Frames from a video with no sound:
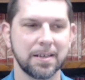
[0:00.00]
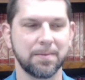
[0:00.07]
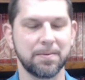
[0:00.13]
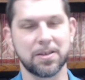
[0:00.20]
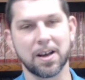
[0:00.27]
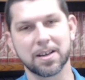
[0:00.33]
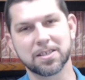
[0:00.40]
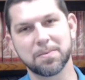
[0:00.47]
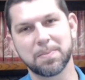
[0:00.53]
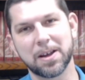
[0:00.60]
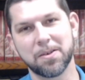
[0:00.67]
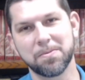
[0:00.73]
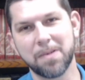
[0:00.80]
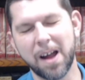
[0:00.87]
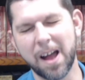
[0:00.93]
And when he talks
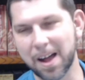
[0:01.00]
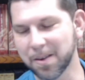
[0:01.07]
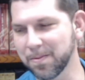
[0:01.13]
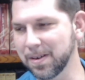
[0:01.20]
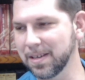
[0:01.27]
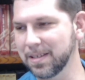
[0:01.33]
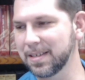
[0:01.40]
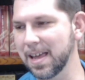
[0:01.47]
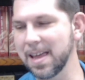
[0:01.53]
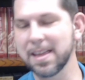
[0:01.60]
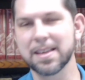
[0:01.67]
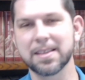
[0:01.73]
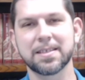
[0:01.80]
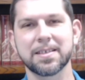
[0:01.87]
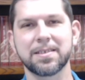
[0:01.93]
about a rock, what he's
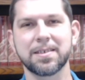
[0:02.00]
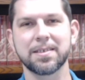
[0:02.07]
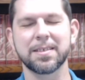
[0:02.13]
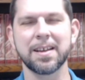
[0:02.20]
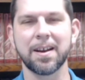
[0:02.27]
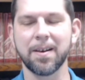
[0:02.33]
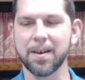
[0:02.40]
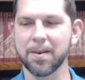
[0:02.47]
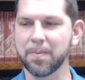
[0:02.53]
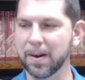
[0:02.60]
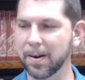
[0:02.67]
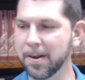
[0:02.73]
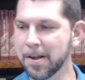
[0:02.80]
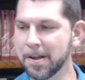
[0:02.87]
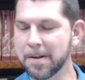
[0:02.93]
saying is this is an area
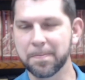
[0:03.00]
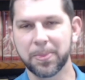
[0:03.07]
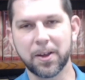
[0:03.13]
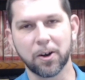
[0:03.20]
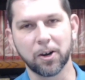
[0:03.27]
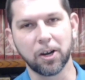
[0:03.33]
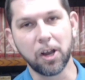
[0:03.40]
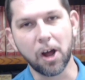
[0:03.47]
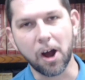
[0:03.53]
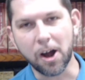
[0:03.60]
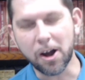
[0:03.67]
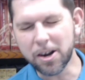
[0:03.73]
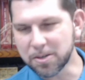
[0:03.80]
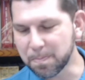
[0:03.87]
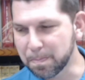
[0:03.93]
where there are
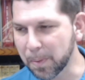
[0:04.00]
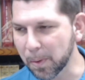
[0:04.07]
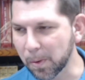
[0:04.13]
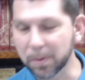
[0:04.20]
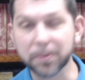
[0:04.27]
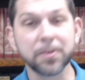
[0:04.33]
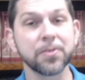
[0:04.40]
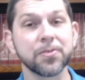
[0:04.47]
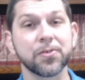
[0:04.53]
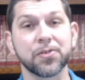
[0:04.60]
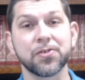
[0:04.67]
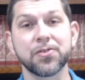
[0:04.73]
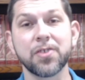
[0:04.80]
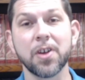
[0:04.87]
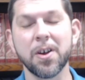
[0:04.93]
large boulders or
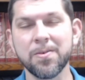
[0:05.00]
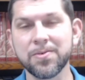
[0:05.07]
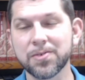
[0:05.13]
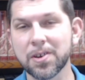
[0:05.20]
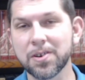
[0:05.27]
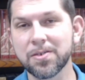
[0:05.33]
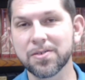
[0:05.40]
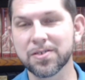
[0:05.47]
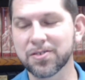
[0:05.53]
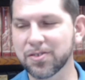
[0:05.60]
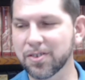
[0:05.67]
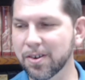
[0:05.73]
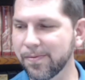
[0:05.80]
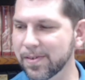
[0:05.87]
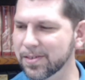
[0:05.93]
stones under the
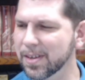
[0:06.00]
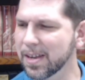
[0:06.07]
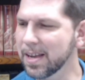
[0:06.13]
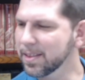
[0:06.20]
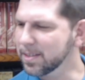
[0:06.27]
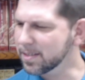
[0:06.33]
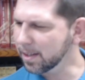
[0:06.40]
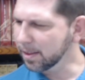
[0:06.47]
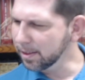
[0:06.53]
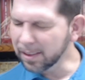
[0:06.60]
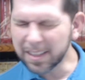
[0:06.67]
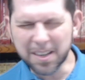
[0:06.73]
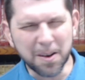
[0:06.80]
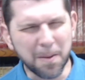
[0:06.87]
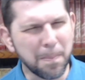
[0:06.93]
surface. There's a
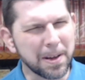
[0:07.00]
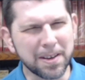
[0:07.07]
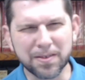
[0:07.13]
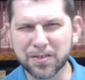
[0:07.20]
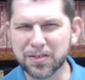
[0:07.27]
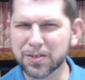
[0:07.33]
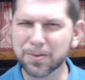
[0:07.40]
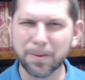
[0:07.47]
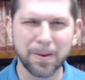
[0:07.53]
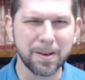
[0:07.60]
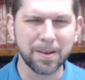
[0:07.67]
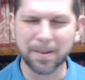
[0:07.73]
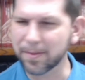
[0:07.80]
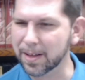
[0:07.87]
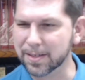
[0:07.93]
little bit of
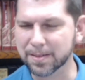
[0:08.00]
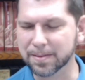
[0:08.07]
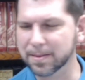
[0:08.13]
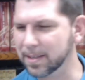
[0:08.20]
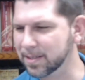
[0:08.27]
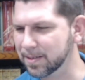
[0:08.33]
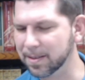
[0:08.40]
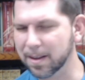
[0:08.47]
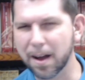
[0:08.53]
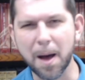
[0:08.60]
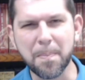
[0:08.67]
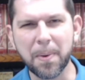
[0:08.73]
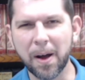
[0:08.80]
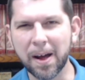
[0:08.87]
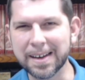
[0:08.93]
soil that's that's
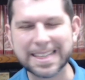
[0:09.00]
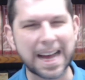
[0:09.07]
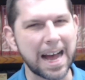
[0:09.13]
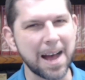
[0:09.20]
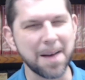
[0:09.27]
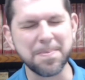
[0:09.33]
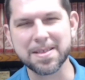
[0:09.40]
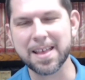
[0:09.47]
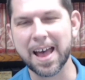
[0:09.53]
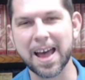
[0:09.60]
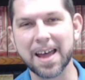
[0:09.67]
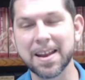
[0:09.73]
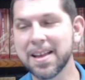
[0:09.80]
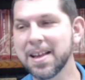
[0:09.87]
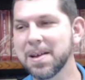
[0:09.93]
up on top of
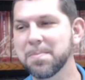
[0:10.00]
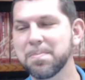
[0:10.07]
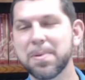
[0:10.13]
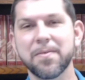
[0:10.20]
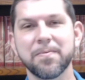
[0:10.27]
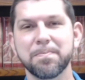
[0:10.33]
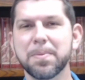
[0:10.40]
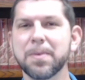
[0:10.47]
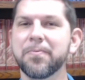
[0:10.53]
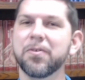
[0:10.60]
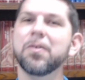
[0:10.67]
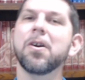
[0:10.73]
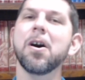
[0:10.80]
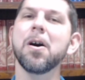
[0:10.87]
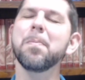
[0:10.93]
that. But but
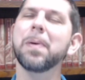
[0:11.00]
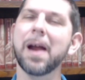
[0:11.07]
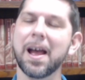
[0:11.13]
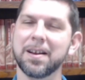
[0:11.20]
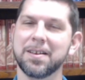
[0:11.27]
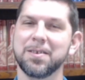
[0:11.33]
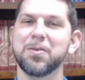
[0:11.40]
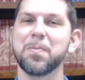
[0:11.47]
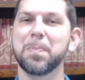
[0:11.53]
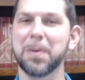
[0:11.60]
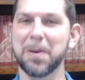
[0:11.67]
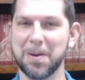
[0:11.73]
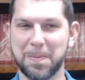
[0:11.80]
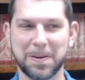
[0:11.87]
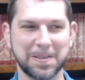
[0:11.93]
for all practical
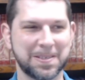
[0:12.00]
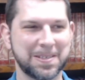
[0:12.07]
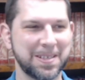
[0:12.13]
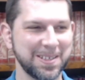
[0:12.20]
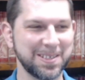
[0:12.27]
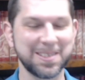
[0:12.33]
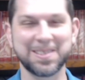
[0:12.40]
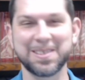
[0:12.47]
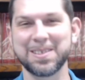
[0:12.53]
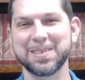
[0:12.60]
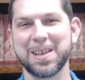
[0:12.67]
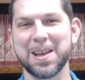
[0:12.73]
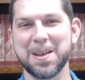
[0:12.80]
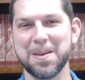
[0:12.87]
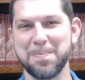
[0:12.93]
purposes, this
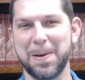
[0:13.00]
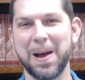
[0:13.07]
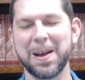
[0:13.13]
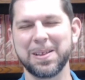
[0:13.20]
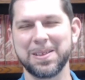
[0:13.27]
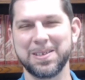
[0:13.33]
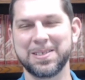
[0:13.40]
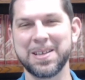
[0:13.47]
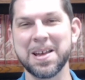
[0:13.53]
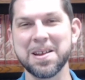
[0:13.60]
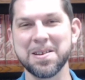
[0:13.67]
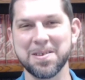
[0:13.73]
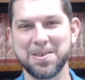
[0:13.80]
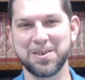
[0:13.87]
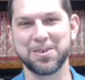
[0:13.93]
is like a pile of
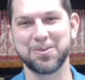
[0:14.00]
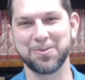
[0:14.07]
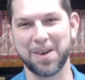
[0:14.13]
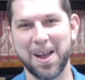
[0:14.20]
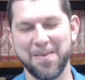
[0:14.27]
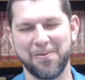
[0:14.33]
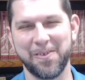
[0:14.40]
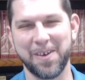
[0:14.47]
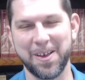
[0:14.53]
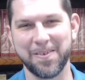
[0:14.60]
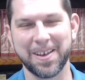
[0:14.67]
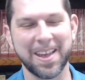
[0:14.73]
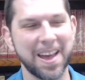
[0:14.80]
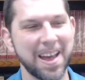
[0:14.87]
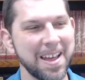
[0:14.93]
sand on your driveway,
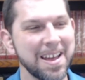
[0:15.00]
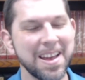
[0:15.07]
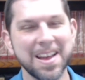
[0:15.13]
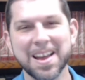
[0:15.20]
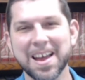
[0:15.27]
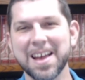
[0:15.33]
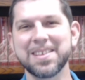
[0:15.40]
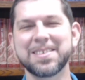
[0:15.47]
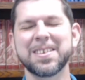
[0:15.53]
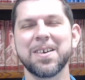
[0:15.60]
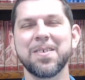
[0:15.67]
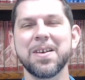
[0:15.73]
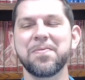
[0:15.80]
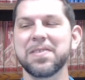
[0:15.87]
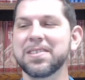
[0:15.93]
okay? And
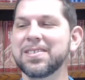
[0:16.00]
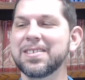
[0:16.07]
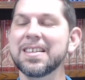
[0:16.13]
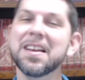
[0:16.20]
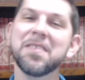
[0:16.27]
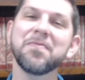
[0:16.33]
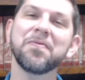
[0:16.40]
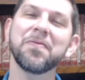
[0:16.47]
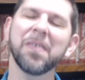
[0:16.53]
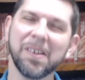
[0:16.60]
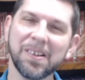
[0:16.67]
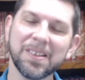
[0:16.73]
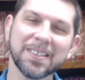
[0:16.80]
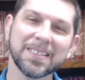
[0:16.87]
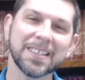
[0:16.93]
so if a seed
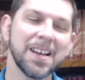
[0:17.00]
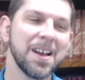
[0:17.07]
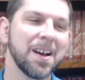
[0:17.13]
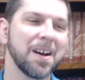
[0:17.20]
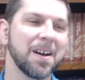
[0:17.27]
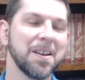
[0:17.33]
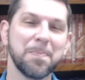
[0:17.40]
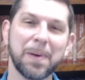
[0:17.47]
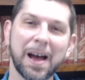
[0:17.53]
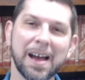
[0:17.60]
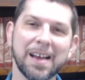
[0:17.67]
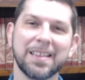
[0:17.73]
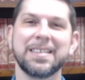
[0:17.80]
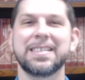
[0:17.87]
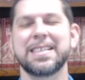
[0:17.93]
falls on a
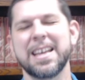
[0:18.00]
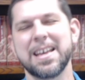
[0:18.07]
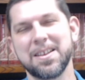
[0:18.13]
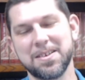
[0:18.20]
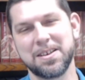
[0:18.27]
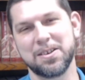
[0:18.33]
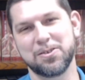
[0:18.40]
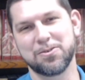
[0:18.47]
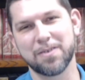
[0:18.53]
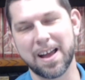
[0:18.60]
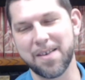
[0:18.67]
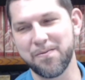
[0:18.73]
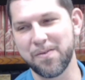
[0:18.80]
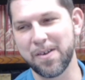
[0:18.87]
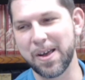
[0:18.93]
pile of sand on your
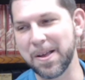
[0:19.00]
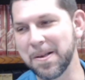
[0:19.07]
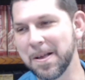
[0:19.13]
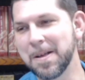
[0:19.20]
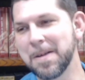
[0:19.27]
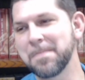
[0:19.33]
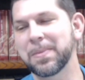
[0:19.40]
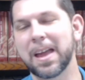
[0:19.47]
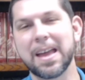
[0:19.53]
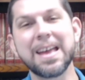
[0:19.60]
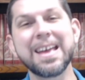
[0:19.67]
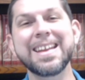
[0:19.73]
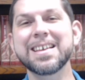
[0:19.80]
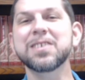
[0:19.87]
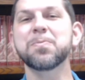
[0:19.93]
driveway,
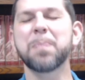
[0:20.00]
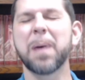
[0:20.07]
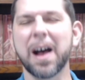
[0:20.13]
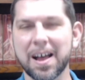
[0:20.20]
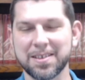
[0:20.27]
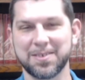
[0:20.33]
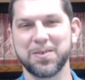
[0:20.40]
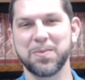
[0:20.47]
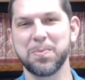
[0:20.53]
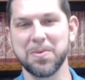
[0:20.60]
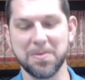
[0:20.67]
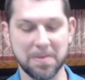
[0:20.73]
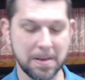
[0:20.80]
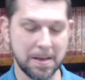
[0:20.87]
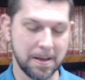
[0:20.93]
it is
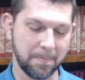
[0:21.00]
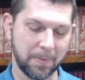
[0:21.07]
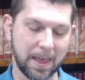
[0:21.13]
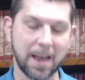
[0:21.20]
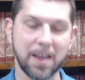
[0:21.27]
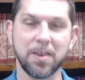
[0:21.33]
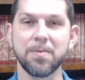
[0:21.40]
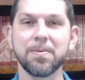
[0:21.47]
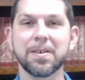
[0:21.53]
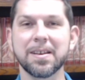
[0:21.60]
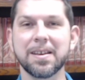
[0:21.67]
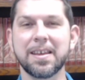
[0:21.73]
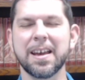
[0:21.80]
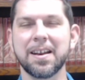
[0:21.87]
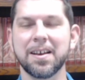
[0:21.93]
possible that you
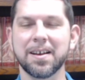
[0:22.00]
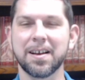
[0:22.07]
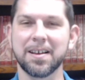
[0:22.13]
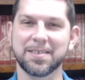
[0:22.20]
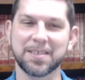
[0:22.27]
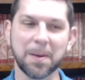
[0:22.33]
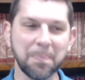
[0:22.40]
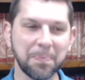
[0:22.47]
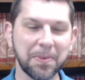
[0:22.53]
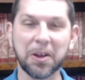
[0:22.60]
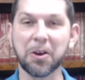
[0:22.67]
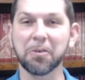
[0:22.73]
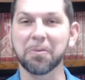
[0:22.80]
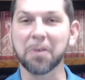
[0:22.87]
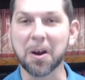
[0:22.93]
could get uh,
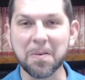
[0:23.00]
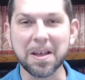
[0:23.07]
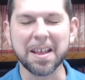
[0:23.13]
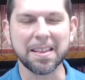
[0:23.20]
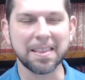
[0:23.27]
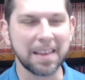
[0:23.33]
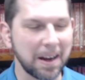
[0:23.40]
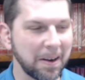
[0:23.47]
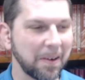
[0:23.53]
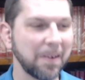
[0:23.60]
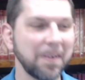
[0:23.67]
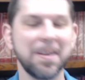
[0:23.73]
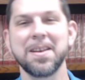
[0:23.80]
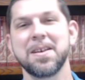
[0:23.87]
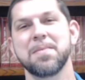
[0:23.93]
something growing
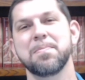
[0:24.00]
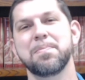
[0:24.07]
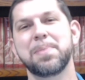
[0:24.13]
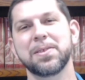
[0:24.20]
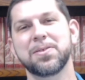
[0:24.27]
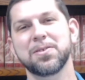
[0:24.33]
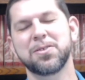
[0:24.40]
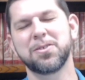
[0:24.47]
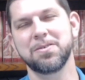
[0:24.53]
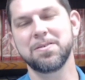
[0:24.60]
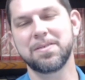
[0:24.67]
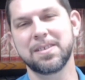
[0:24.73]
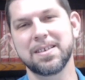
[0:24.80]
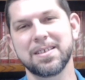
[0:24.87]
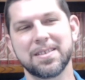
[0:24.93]
there, but the
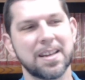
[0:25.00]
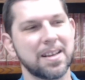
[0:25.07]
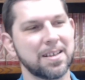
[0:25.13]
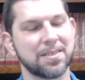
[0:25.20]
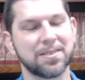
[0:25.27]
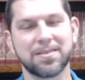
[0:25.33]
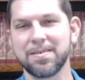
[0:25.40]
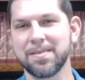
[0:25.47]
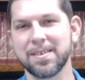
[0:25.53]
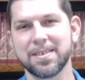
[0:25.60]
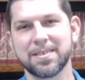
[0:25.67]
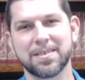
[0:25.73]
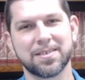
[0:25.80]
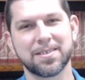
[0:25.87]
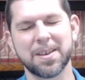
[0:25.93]
truth is that as soon
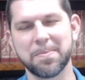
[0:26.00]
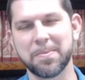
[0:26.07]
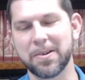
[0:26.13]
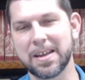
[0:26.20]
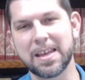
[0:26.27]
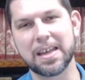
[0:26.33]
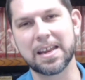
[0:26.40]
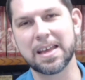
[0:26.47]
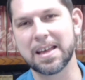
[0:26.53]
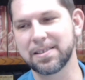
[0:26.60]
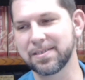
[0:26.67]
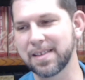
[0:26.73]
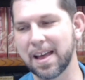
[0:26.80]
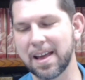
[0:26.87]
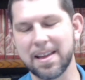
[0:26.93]
as the summer heat
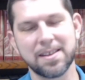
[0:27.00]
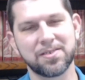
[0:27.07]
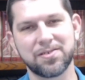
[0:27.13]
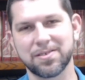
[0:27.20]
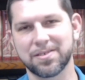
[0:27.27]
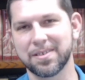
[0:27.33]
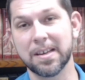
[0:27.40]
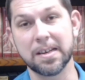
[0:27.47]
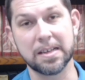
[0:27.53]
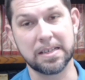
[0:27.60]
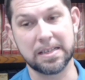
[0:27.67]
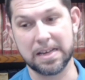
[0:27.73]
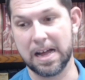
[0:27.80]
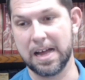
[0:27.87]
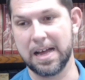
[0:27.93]
hits that, it's just going to
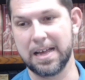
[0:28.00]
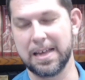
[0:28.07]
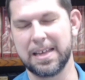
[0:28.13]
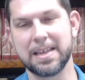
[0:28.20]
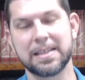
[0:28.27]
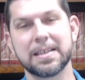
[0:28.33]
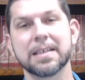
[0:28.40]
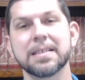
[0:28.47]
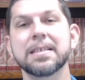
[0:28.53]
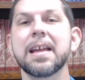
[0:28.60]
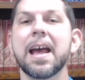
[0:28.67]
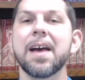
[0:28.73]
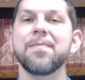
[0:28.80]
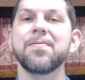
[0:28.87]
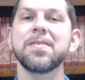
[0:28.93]
die. It
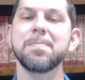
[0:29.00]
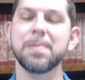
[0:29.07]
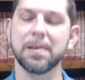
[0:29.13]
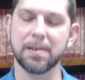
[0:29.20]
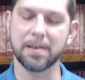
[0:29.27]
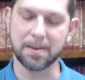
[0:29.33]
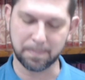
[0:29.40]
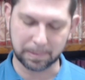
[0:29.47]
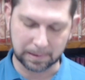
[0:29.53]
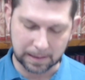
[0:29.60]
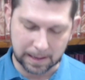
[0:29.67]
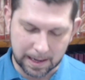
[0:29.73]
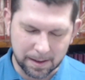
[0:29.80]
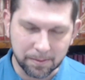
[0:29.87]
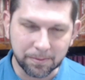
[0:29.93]
doesn't have the ability to
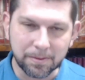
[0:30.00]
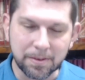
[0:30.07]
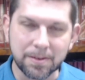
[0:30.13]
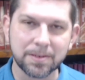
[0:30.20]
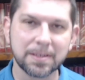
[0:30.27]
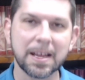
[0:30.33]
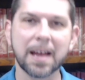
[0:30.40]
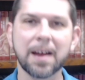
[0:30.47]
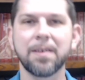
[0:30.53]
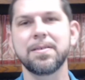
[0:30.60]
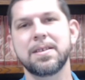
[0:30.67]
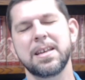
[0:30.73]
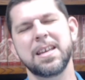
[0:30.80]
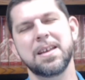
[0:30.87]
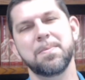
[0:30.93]
plant roots
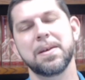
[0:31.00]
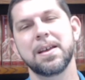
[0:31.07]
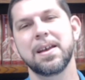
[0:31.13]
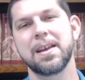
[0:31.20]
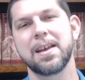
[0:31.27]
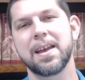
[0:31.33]
down deep.